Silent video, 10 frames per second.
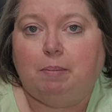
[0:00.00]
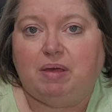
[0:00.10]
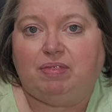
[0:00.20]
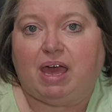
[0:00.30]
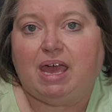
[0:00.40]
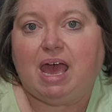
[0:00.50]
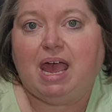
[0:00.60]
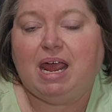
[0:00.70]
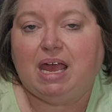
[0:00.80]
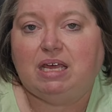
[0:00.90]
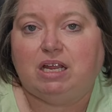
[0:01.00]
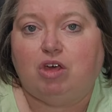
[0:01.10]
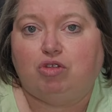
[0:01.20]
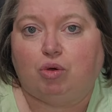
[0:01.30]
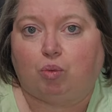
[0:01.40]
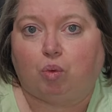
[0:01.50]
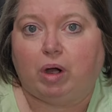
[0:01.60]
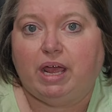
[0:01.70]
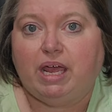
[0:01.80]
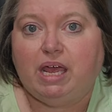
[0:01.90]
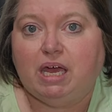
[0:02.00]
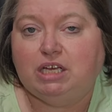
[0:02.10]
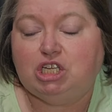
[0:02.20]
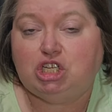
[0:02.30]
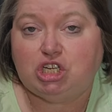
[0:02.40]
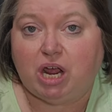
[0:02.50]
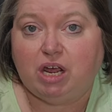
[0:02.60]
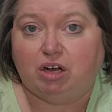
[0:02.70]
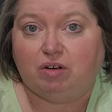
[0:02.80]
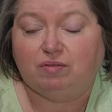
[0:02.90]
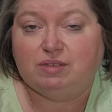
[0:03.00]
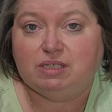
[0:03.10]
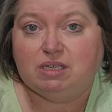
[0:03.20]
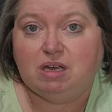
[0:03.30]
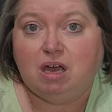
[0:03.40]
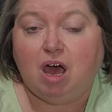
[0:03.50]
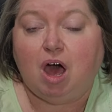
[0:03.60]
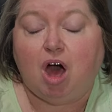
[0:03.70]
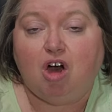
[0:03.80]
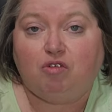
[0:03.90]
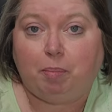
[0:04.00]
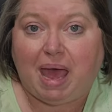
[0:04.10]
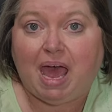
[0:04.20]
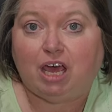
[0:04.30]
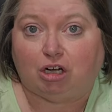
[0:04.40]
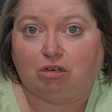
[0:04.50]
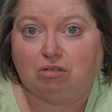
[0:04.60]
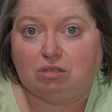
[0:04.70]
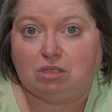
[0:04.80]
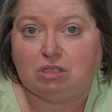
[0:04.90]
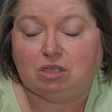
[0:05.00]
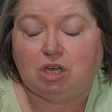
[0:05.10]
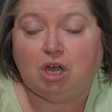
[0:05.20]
But they had 3 shelves of patterns